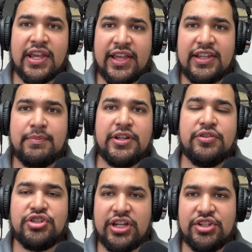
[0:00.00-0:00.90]
And their
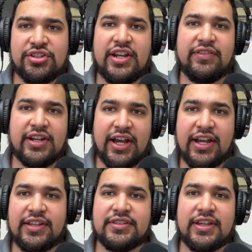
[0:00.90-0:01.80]
menu changes every
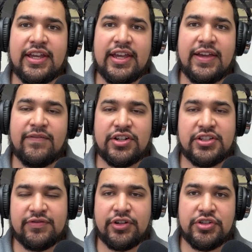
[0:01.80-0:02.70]
night.
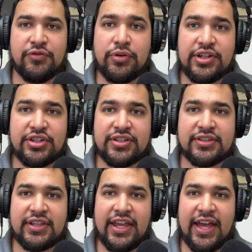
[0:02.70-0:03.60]
Versus Virgin
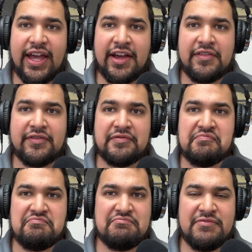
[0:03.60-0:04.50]
Voyages, they have
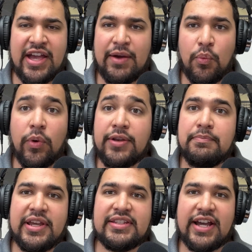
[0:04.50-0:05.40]
not one
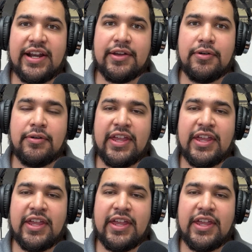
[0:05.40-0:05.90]
big dining hall.